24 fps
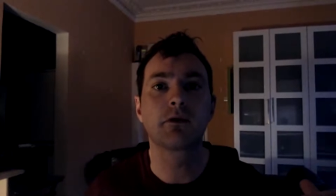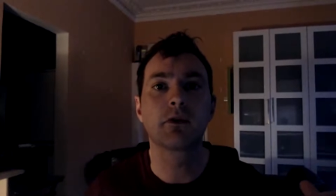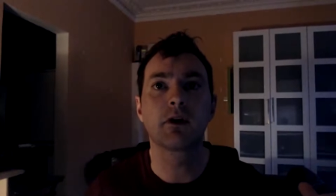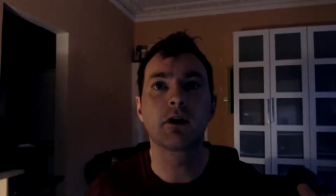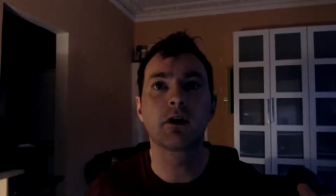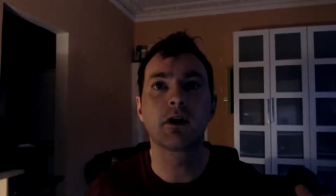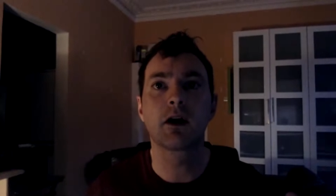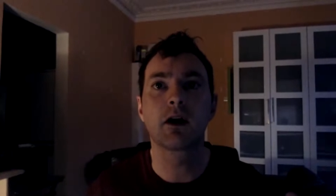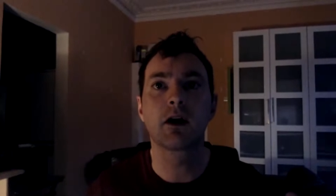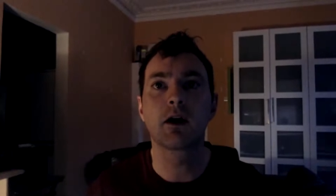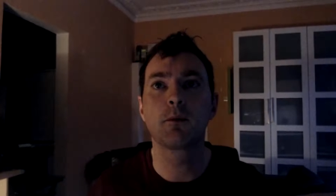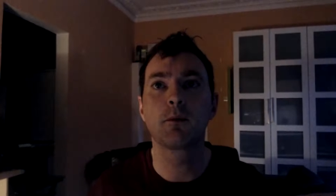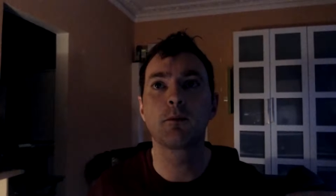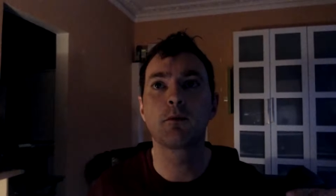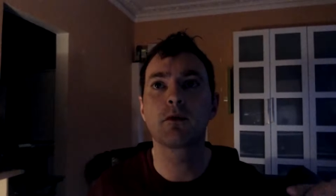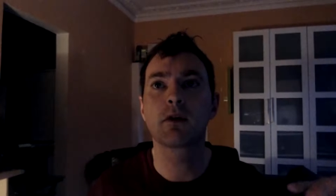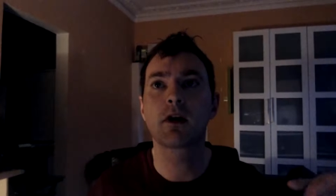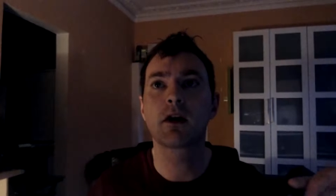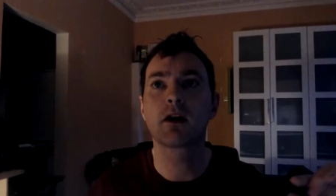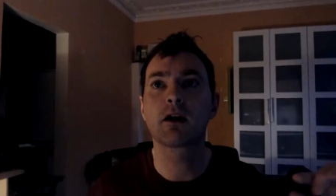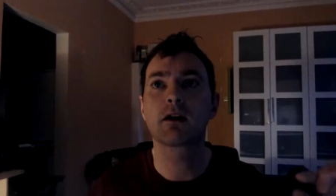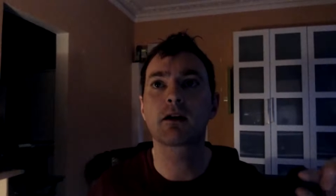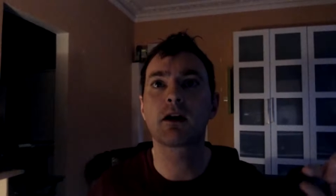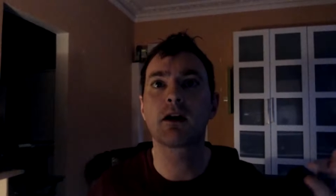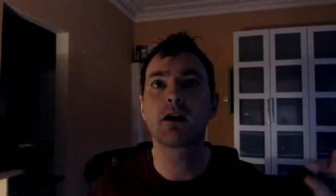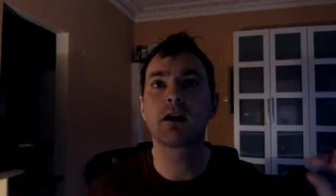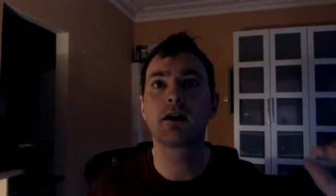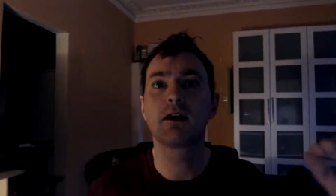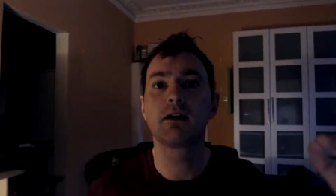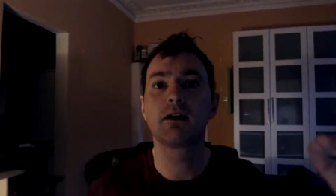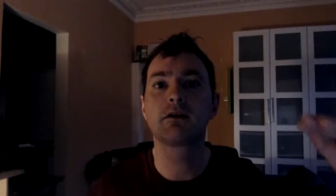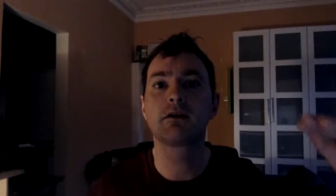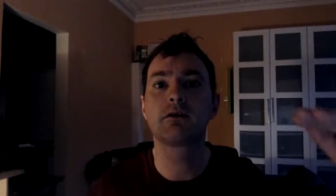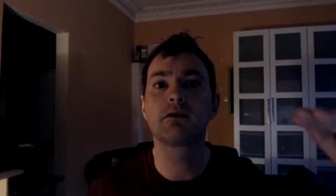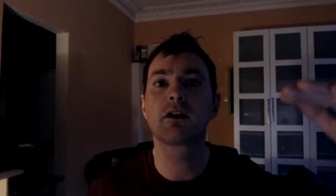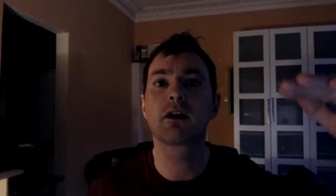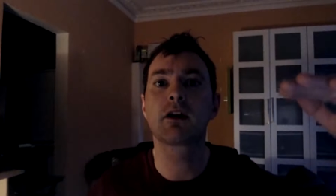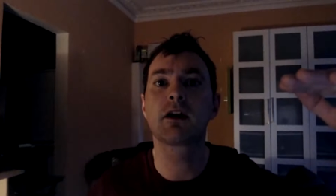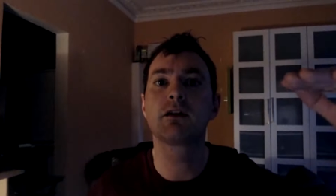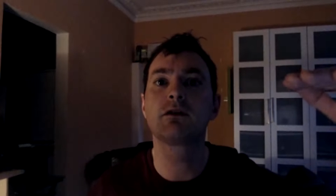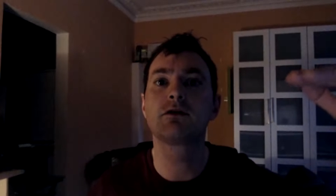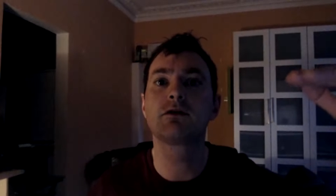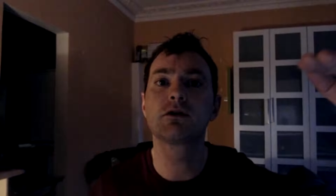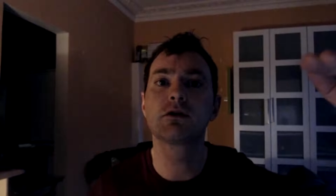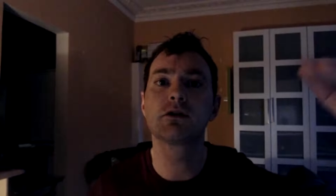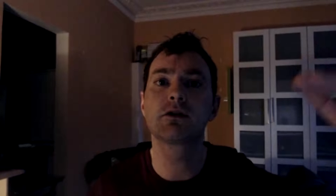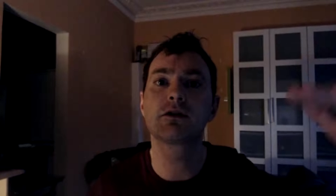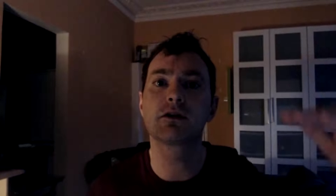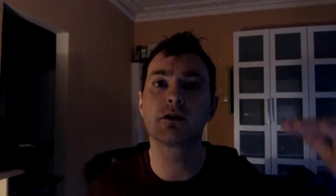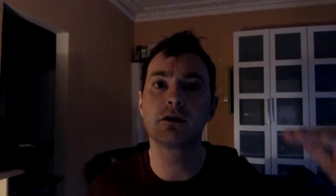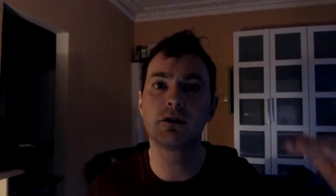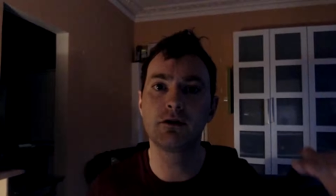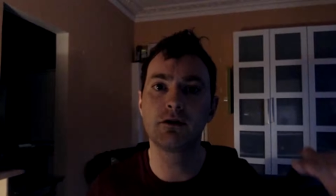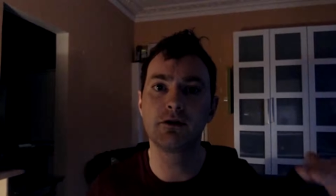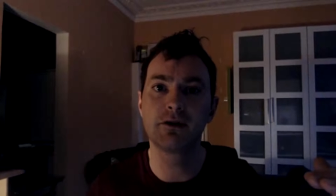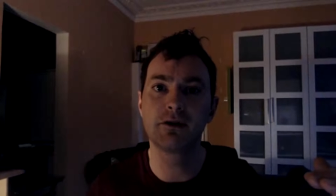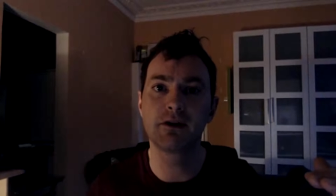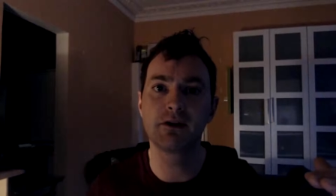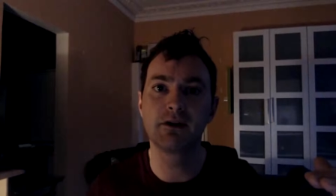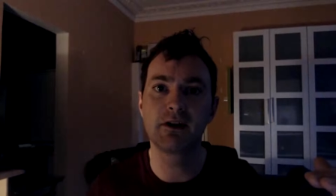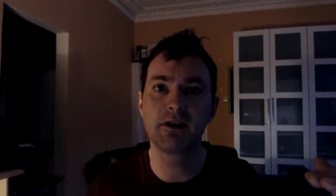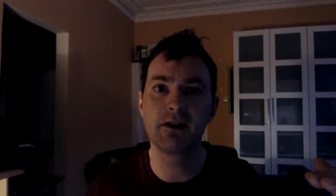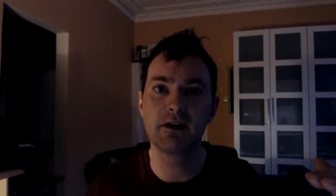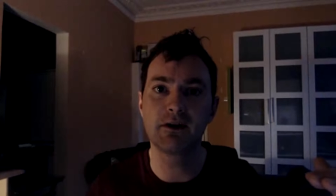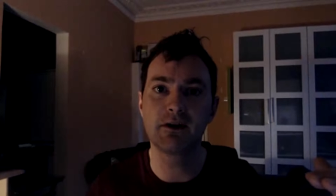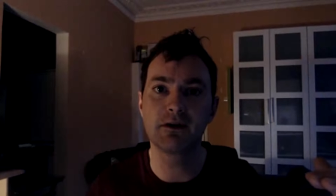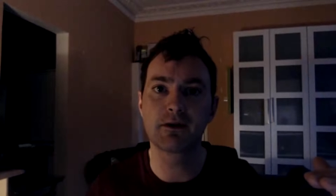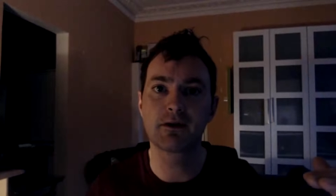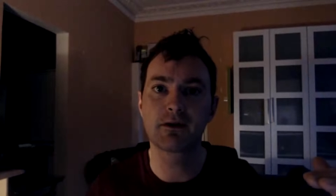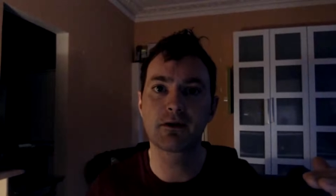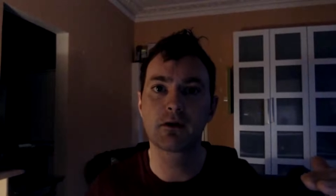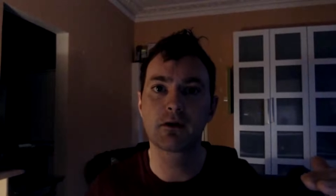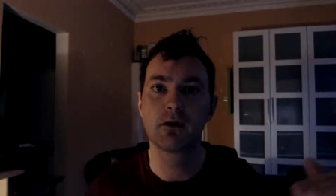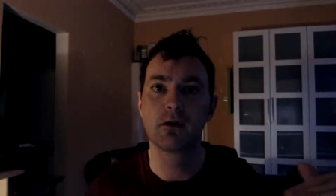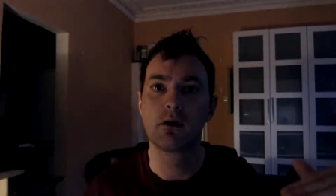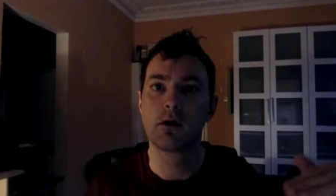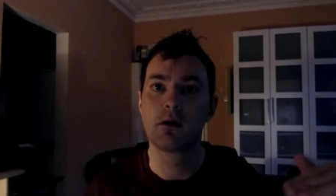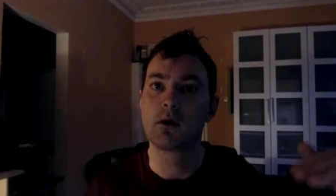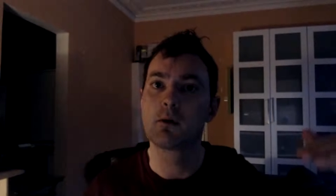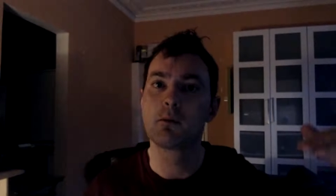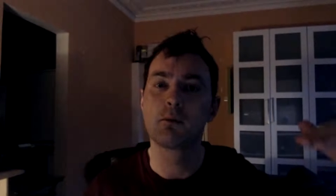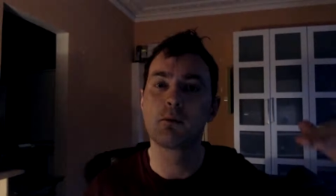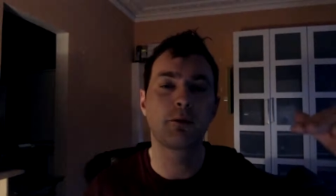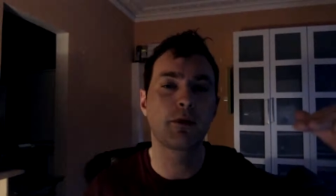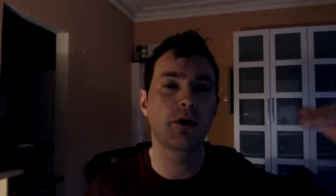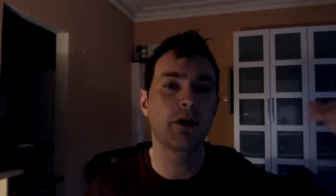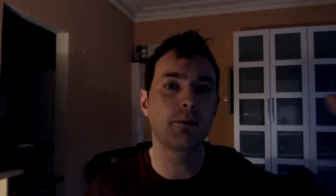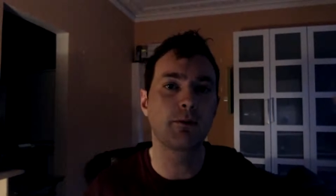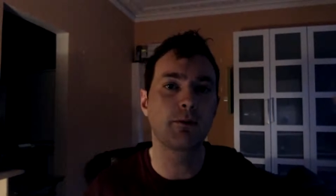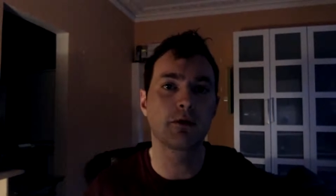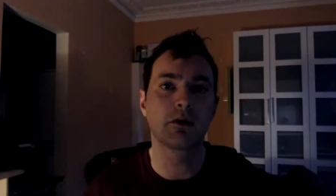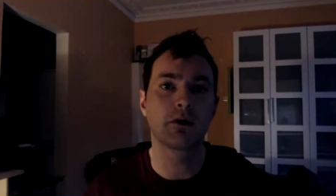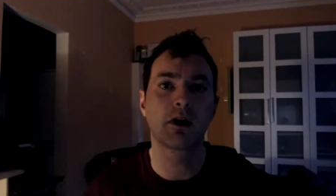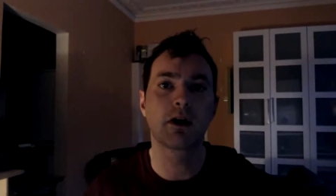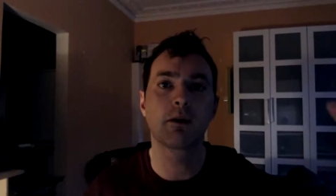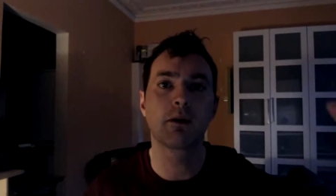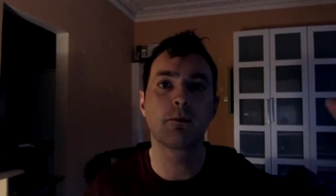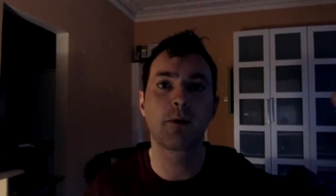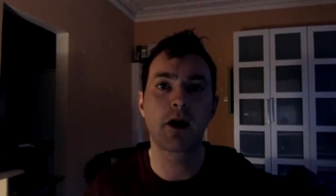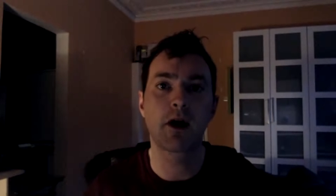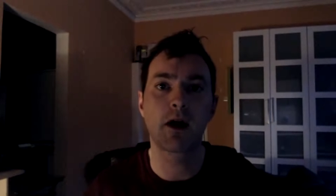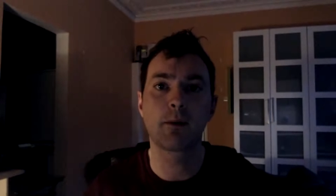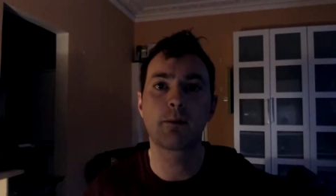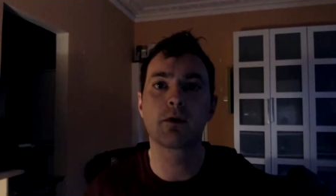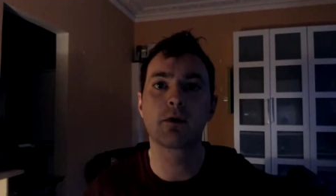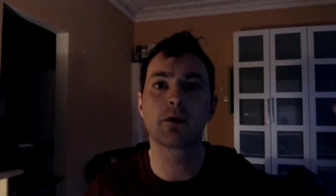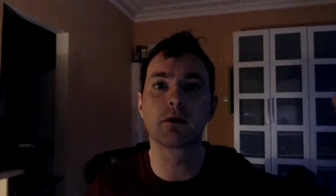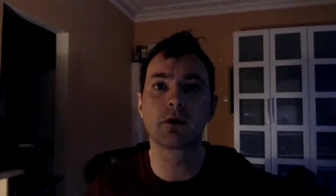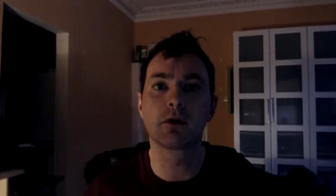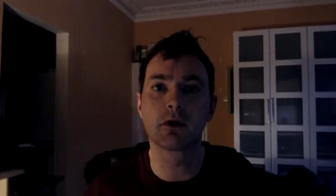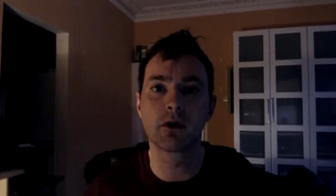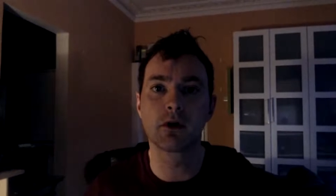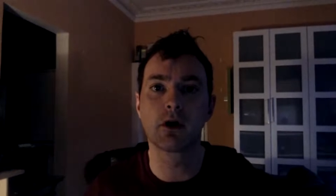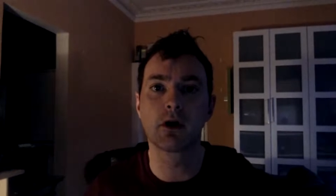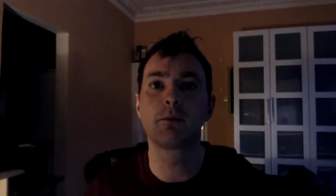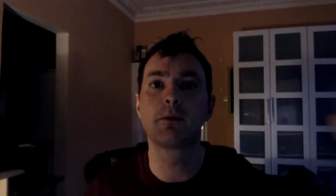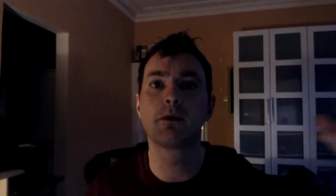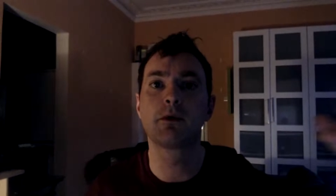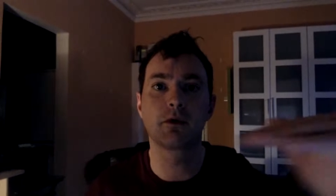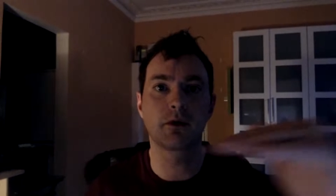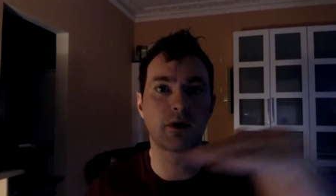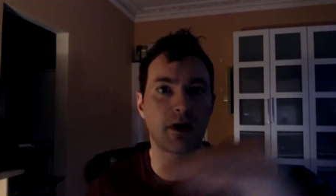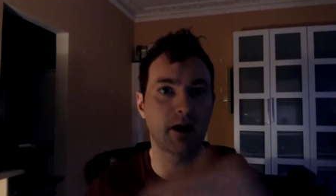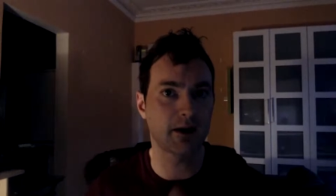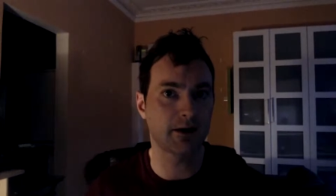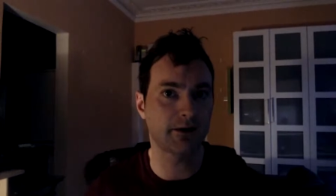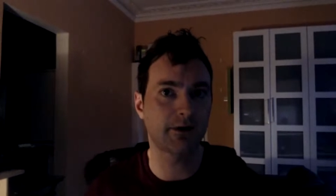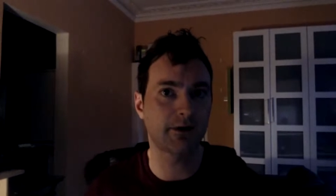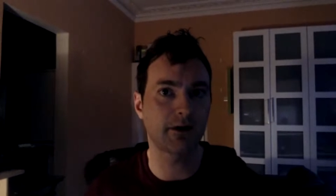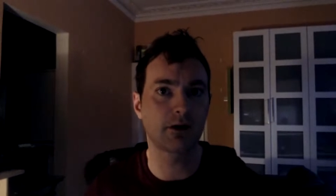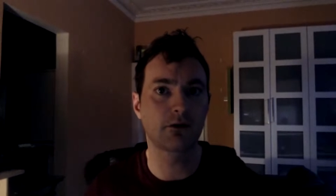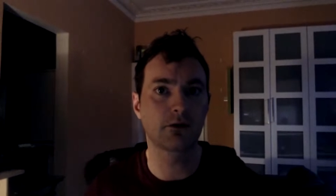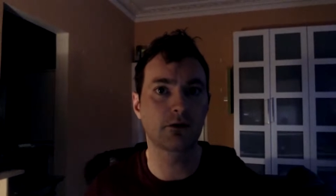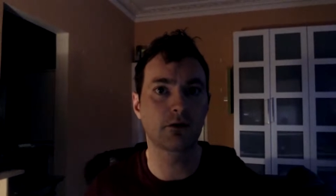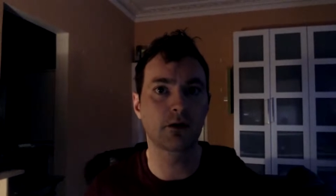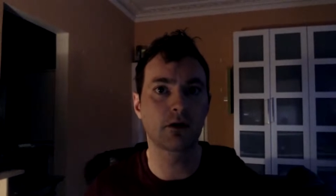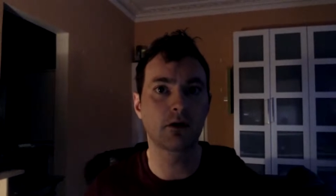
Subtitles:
that kind of like just underneath people like Pep and Klopp, etc.